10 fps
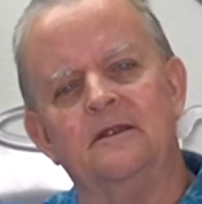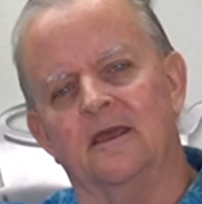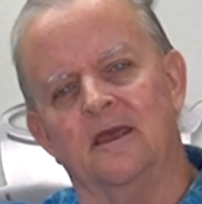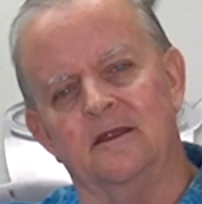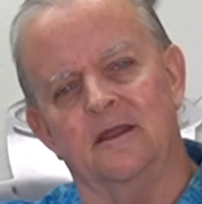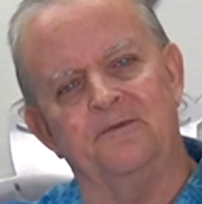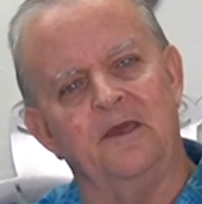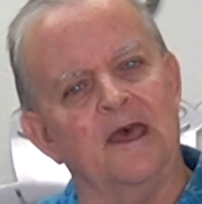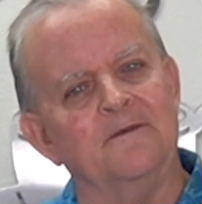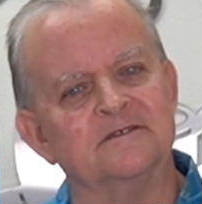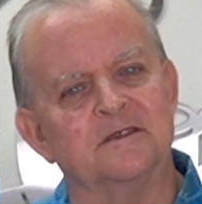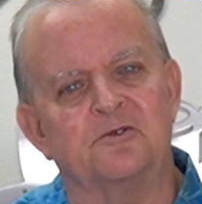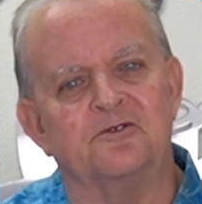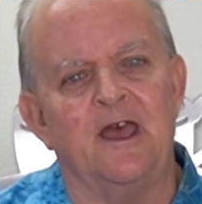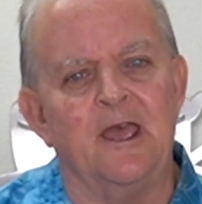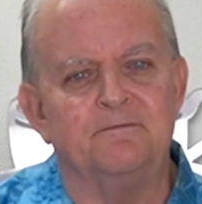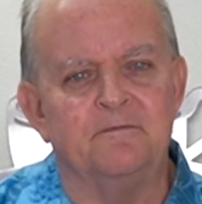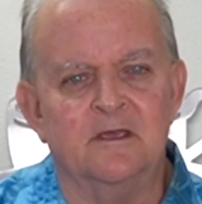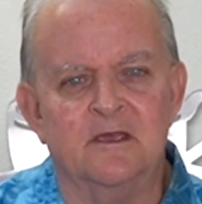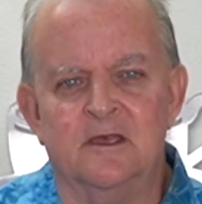And if you haven't subscribed,
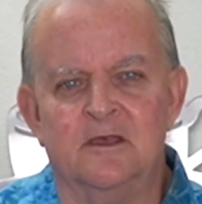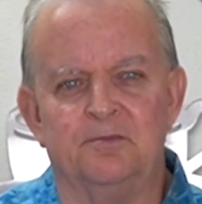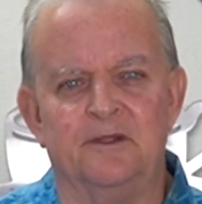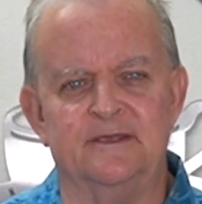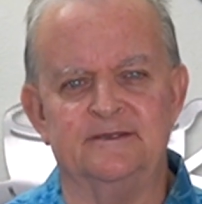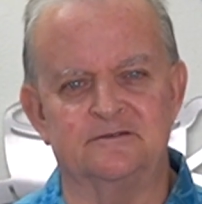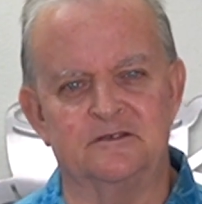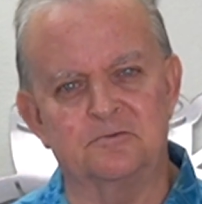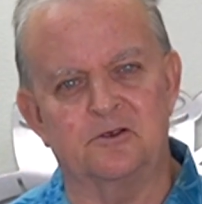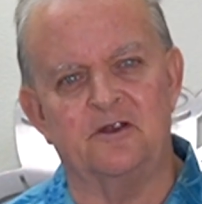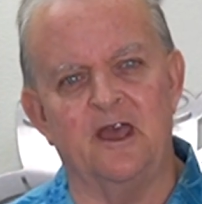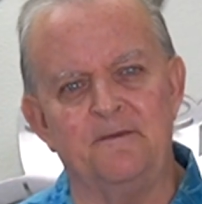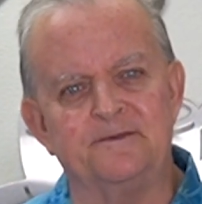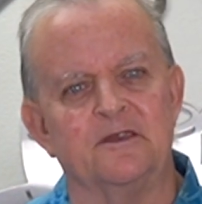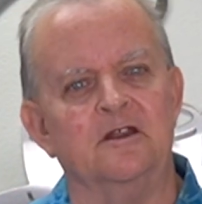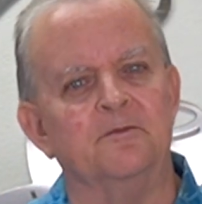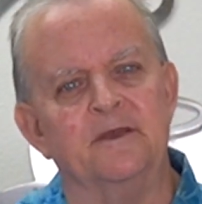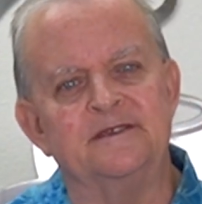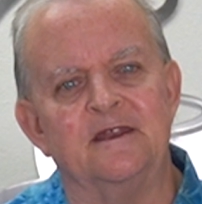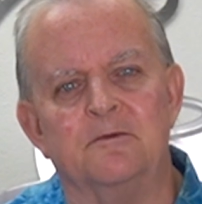please subscribe so you don't
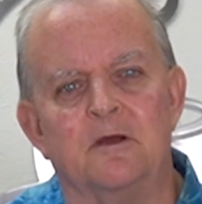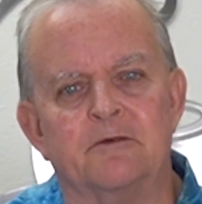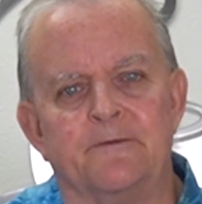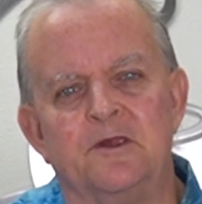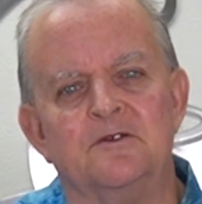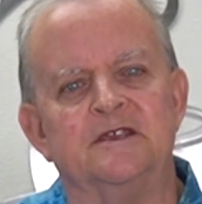miss any of my reviews.